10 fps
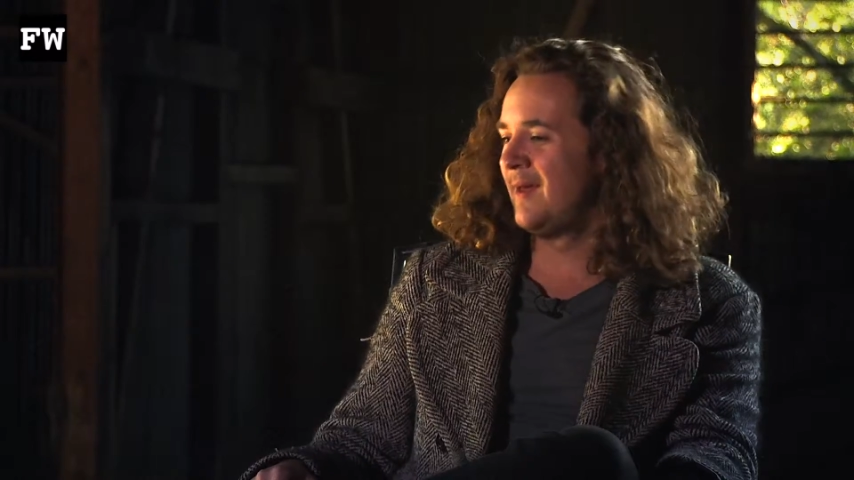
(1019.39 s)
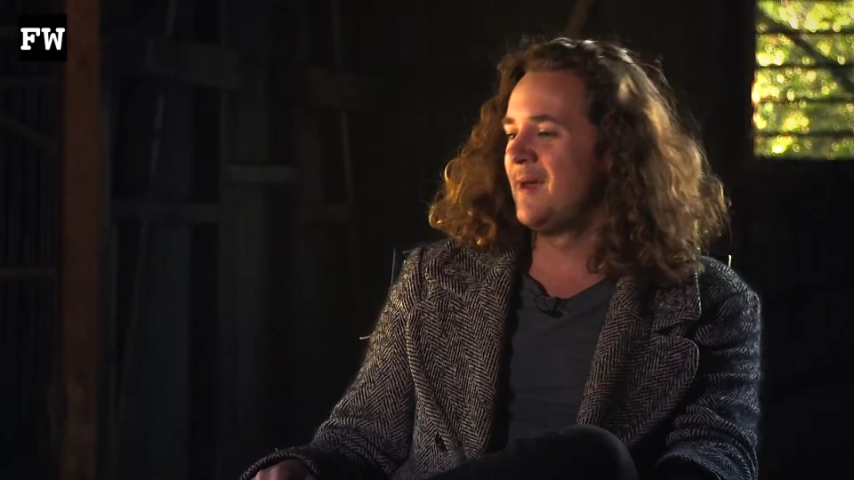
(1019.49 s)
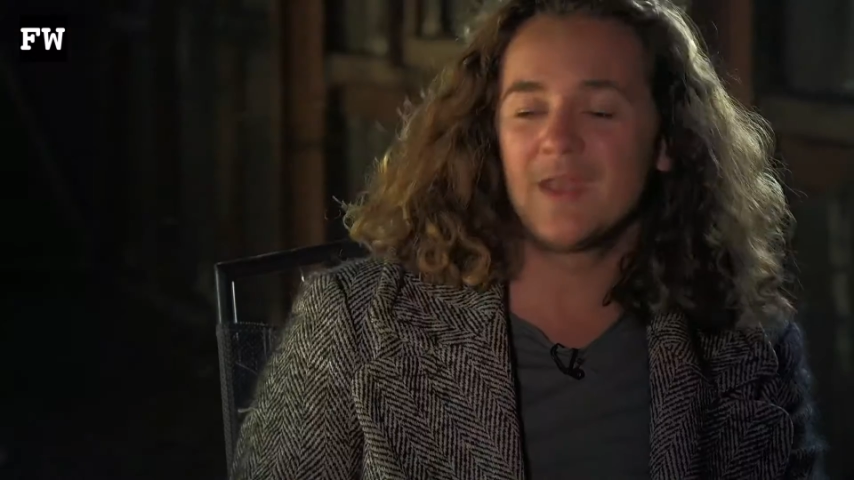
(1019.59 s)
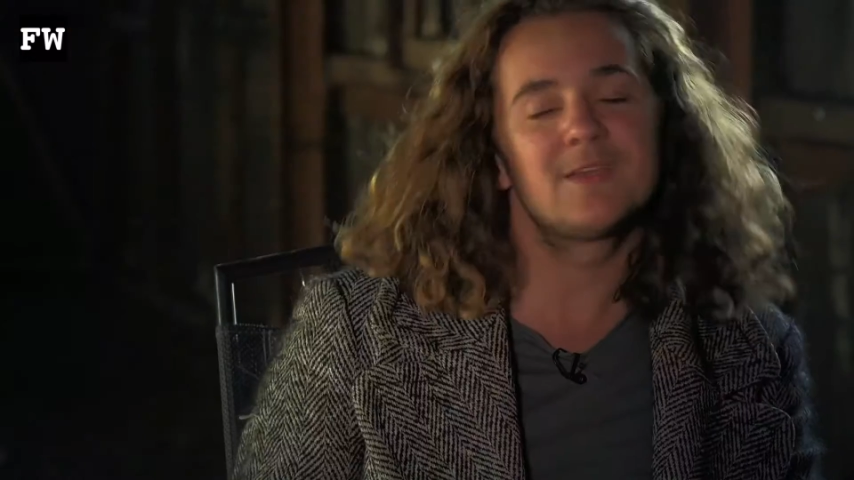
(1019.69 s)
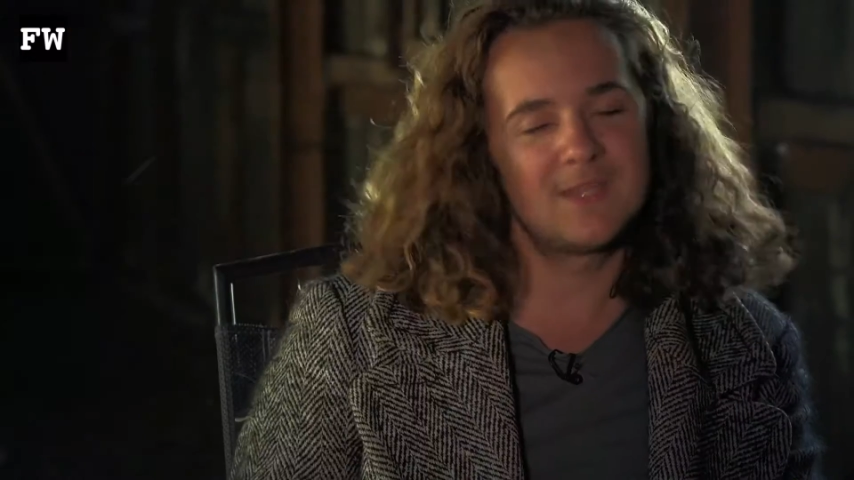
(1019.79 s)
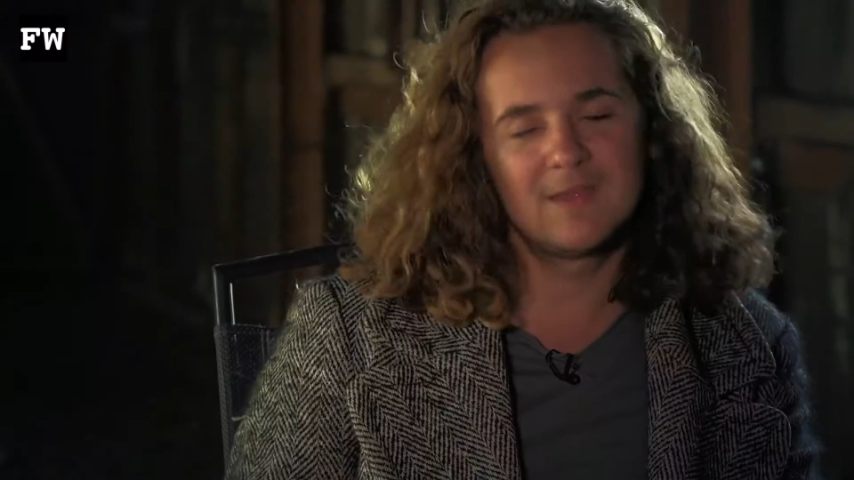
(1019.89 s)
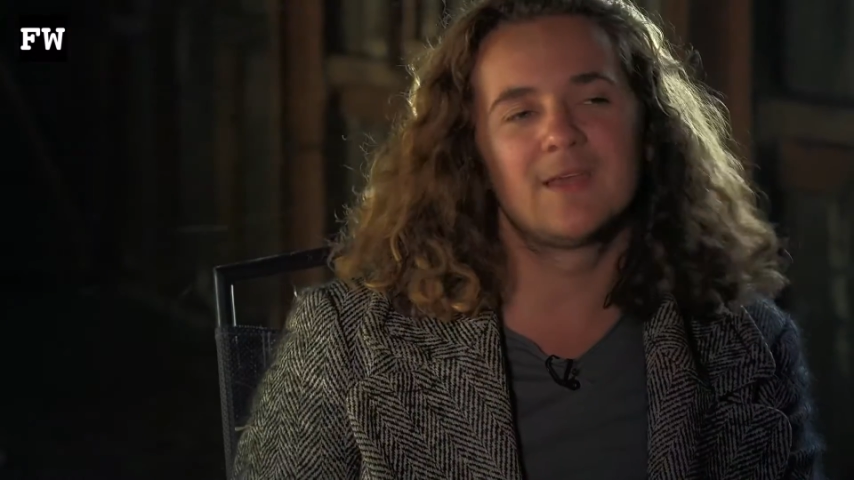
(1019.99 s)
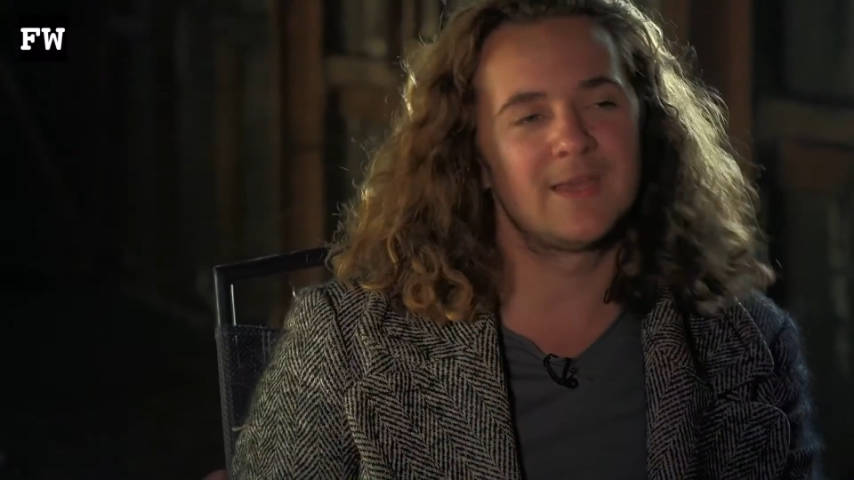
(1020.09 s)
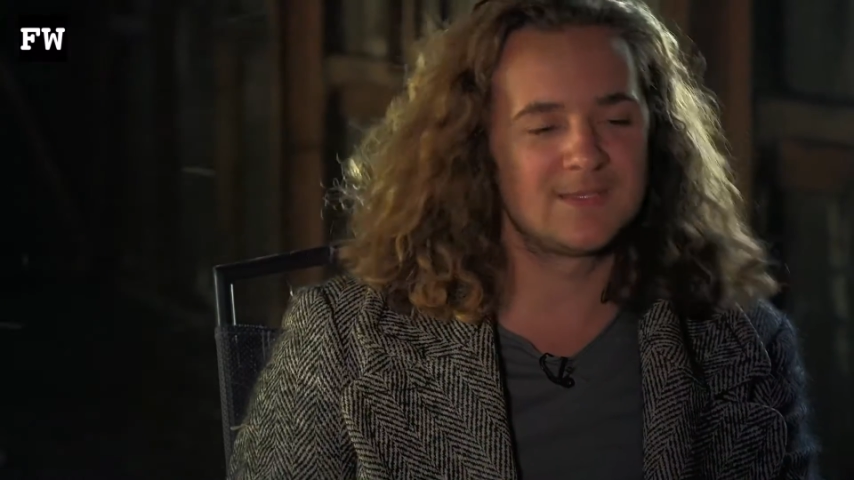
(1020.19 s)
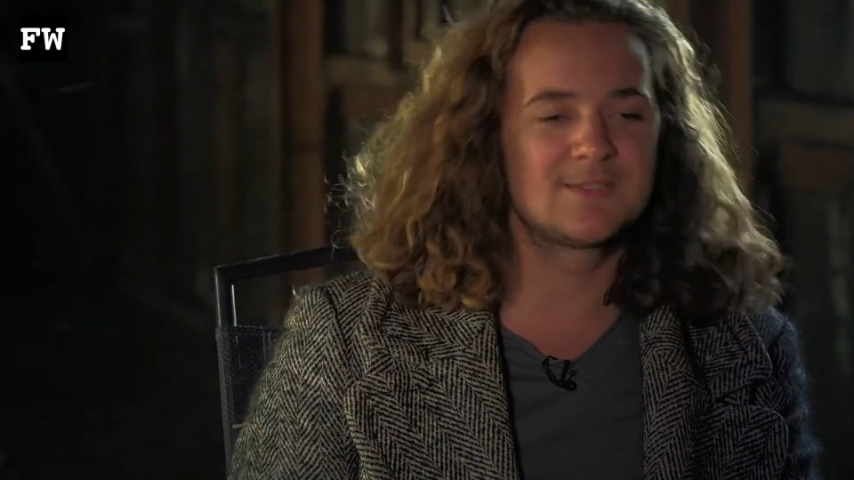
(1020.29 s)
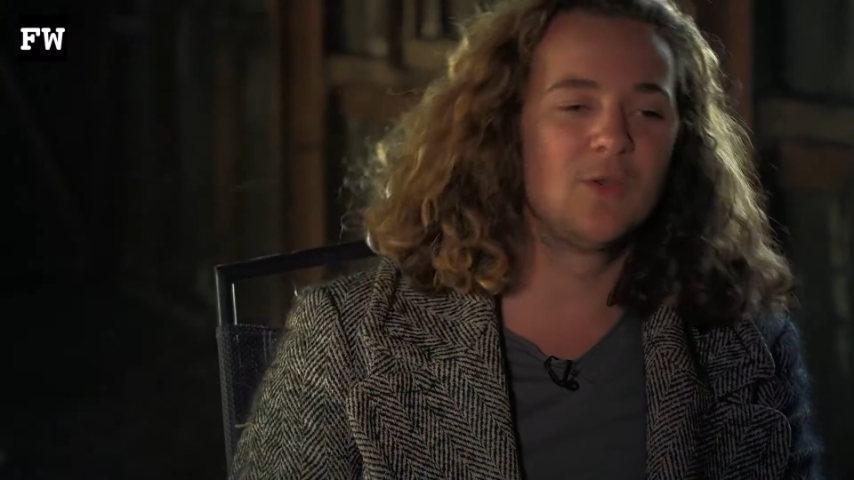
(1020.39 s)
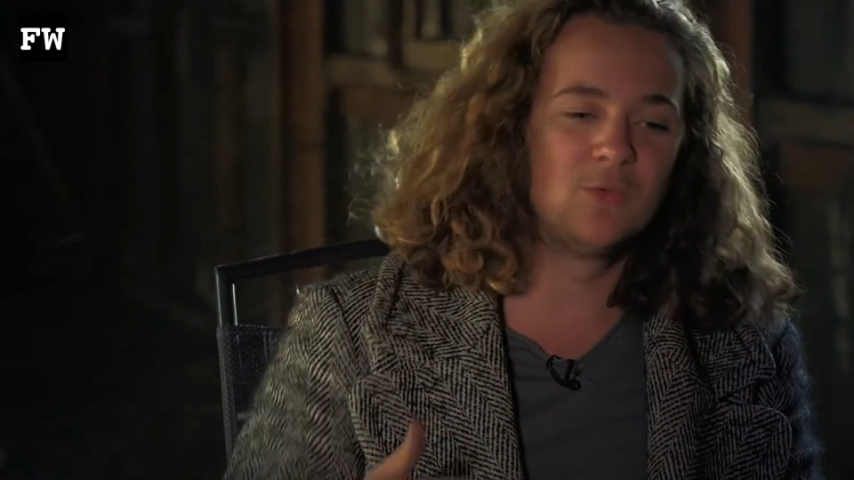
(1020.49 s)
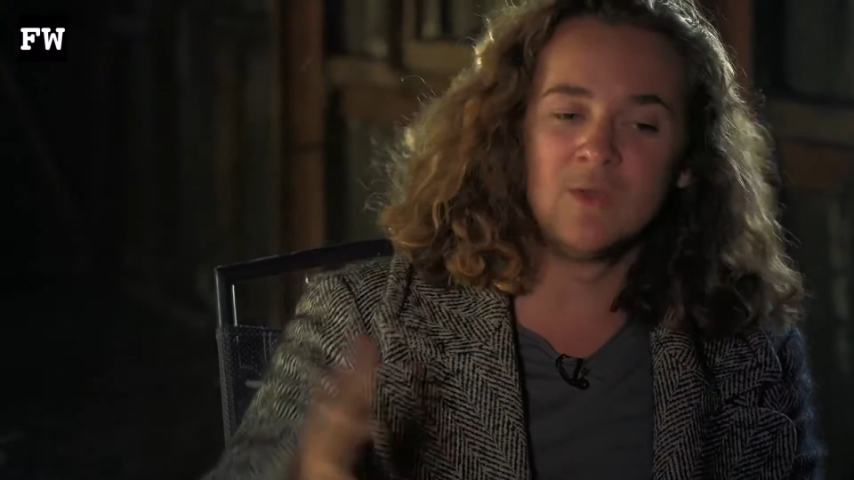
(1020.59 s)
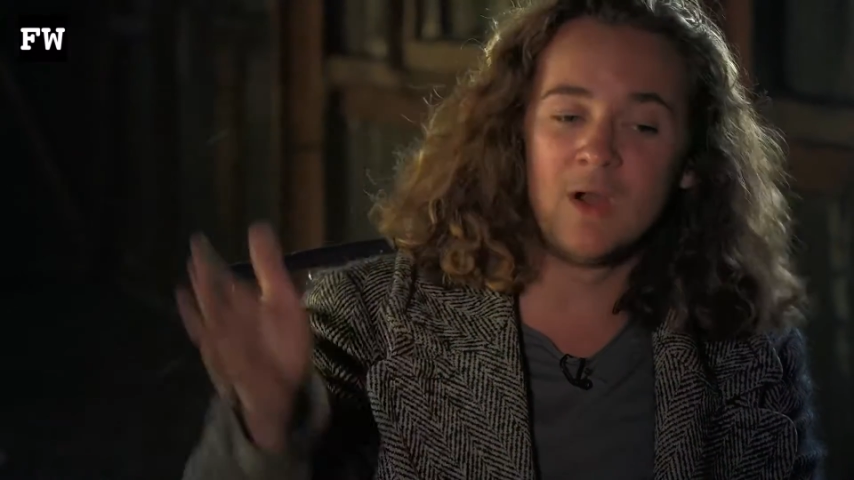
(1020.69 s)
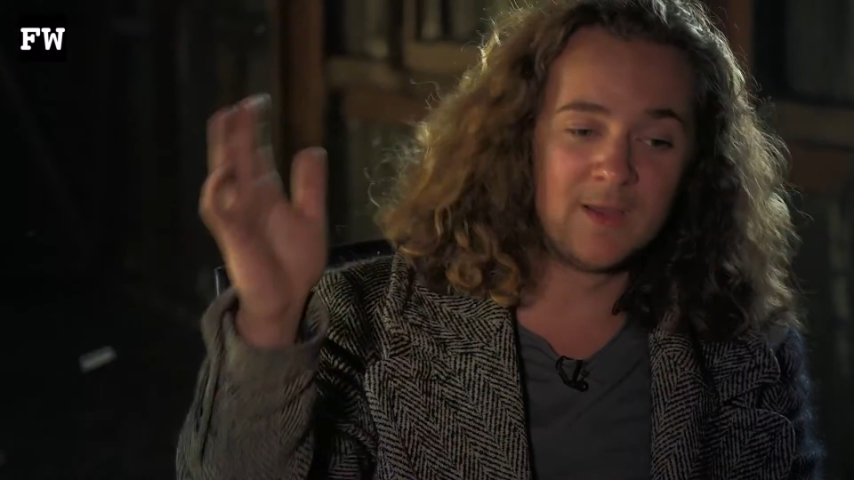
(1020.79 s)
And I said, okay,
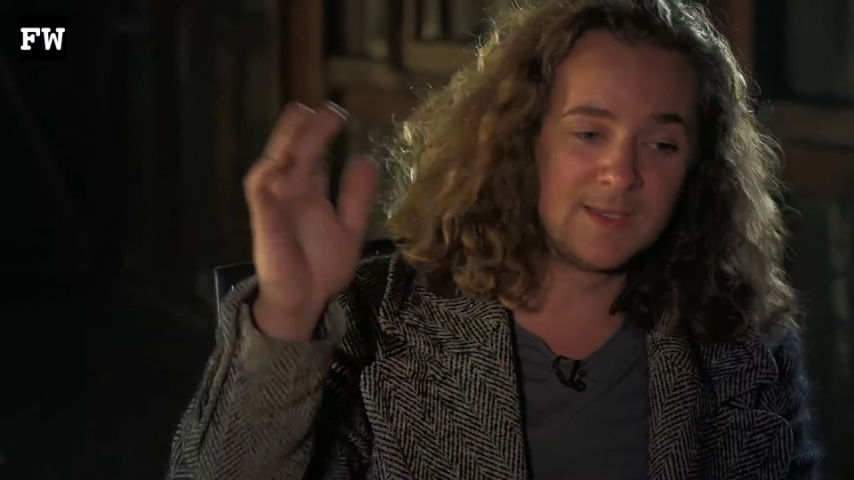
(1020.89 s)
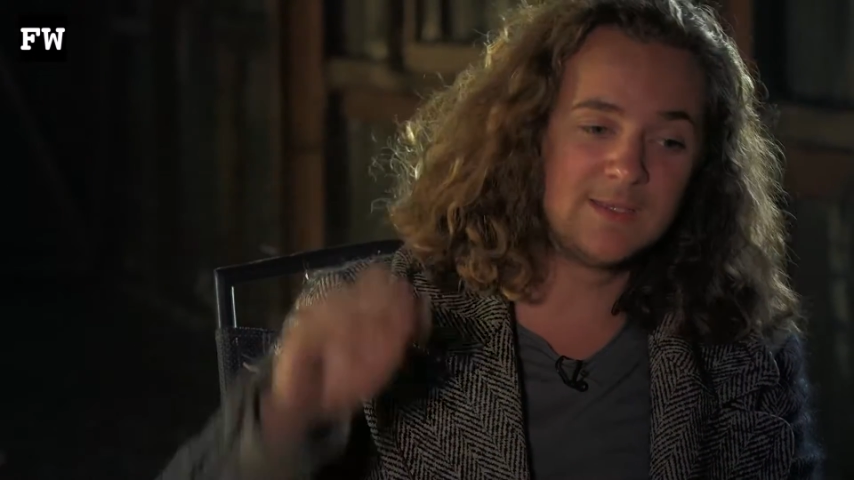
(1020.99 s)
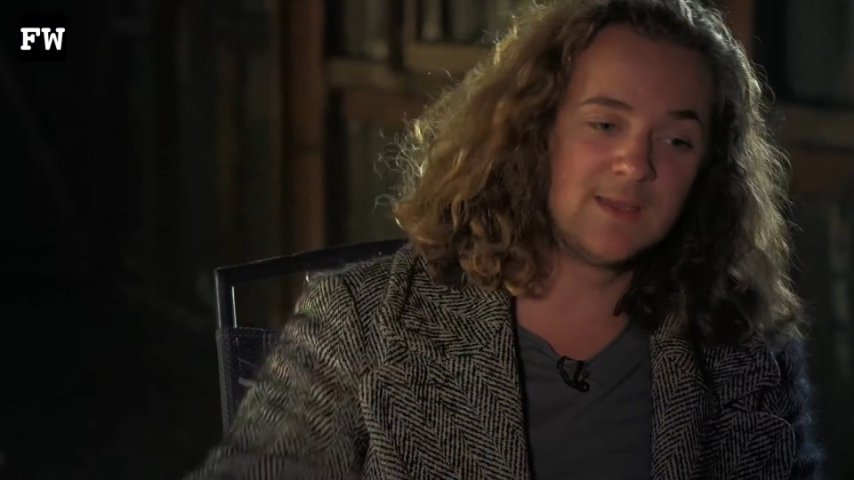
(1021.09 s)
so I,